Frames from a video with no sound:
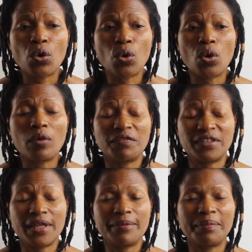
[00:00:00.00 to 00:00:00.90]
or for
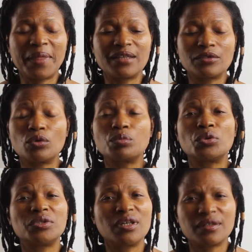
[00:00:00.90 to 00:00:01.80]
them that's not
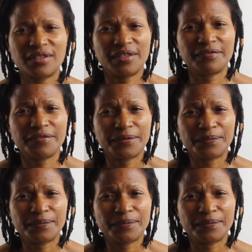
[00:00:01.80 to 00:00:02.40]
productive.